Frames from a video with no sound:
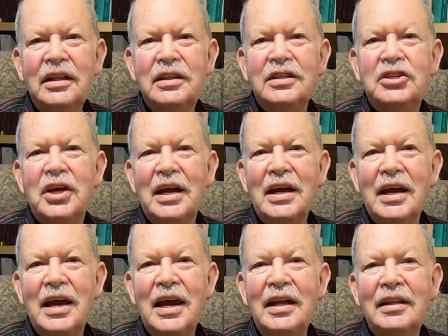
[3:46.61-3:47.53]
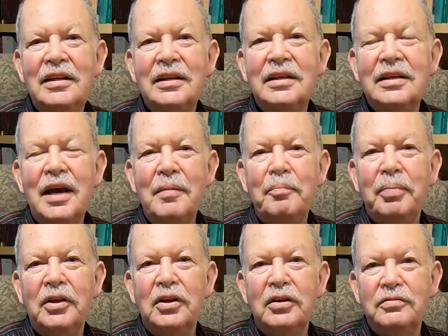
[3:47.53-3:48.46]
The gigantic
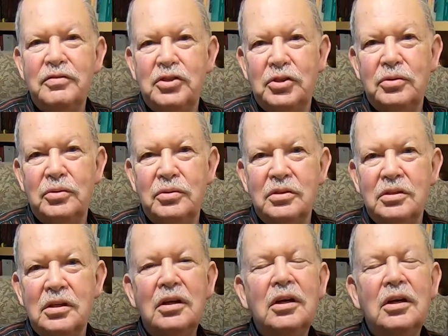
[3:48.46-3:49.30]
temple of Zeus